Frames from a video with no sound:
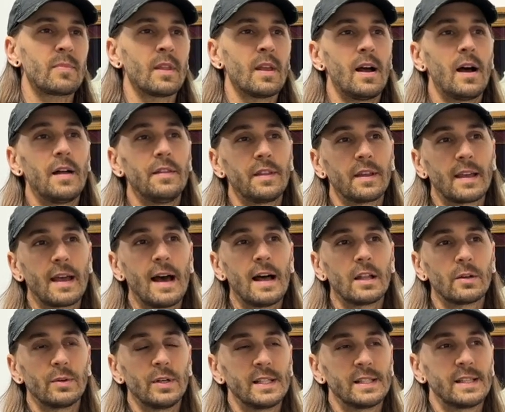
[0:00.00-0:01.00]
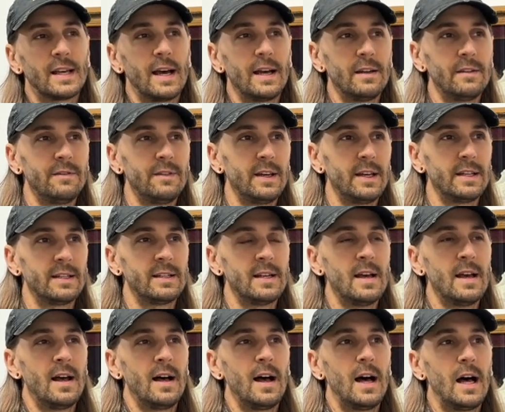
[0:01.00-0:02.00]
on the gallery side of it,
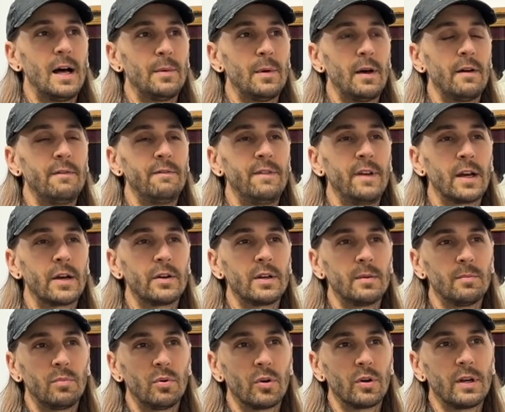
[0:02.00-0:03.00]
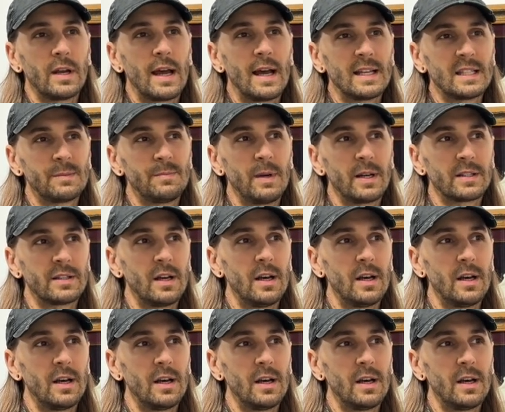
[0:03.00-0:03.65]
a very important aspect